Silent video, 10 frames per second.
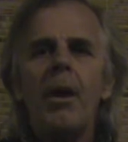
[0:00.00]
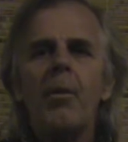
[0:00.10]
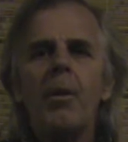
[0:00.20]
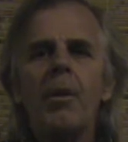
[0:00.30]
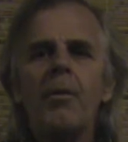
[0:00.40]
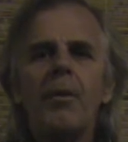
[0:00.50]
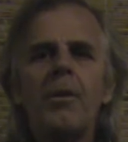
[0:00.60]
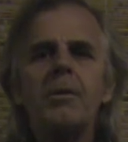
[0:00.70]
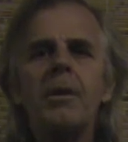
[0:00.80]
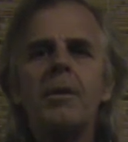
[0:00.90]
And one of the
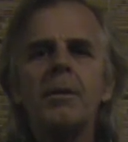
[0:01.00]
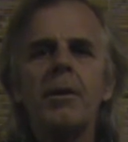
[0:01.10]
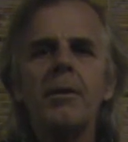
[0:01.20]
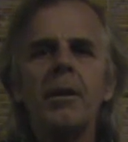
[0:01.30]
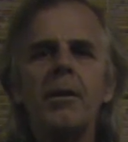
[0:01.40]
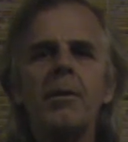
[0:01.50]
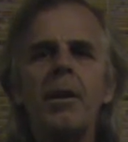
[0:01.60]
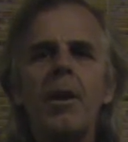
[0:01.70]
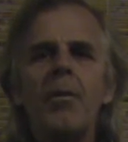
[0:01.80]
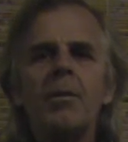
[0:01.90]
first things they did
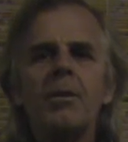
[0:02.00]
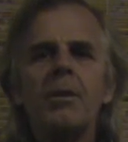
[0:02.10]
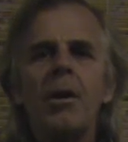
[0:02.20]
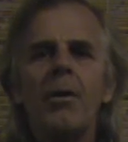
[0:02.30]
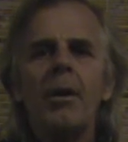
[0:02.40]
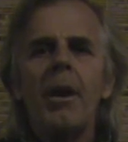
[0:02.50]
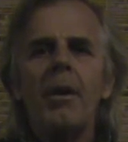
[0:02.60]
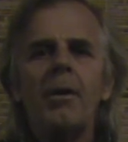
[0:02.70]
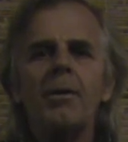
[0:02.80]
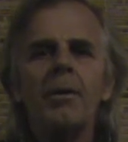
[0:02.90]
was to go
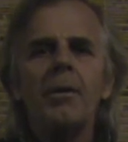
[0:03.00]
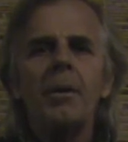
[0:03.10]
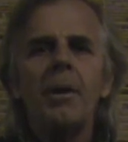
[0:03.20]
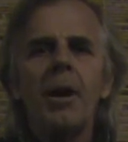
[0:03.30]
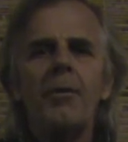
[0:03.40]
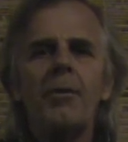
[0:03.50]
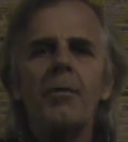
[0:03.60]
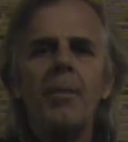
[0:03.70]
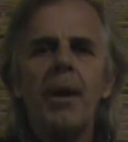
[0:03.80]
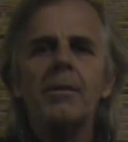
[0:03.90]
down into the country
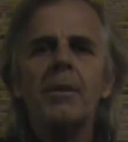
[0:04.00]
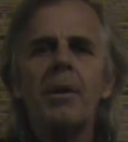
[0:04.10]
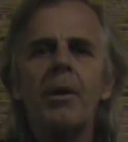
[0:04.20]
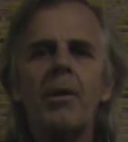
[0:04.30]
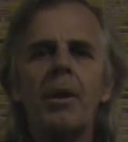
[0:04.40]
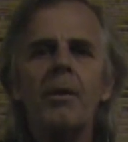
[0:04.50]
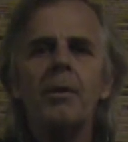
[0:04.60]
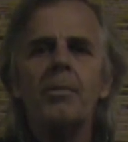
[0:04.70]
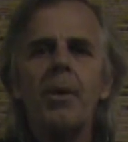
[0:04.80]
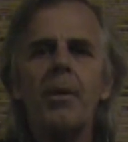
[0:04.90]
of Mexico and
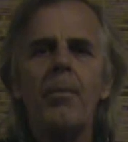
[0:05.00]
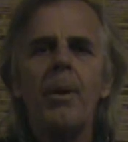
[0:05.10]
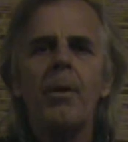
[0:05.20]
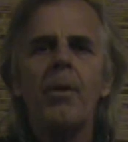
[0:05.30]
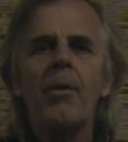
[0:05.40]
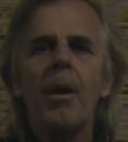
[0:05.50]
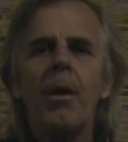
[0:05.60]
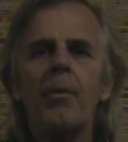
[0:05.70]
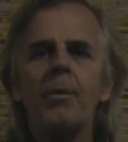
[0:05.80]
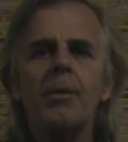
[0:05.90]
to spray
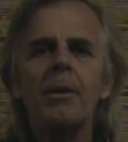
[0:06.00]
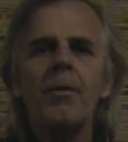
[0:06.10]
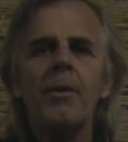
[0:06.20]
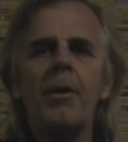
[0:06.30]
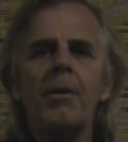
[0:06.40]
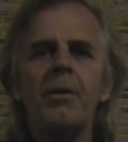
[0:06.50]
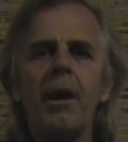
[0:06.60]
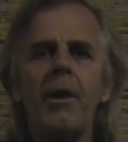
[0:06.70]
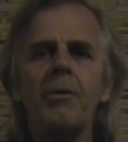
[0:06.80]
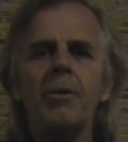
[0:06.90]
paraquat, which is a very
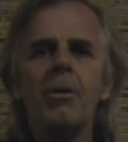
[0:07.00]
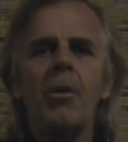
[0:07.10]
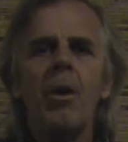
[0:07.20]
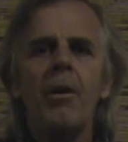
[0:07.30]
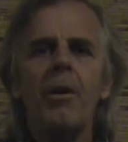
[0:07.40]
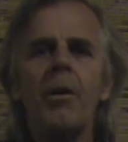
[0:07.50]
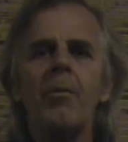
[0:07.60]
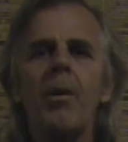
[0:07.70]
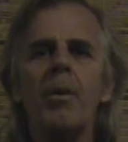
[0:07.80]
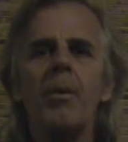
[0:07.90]
dangerous quaternary
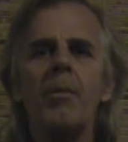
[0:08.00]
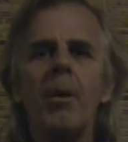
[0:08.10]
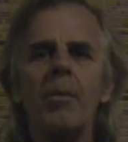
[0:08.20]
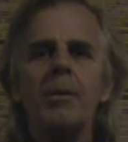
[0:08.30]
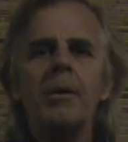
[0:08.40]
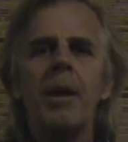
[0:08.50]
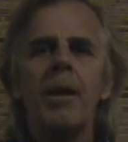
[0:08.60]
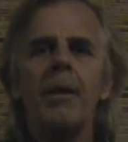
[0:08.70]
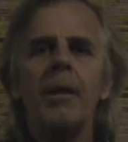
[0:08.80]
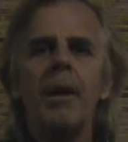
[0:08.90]
ammonium
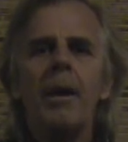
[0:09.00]
herbicide.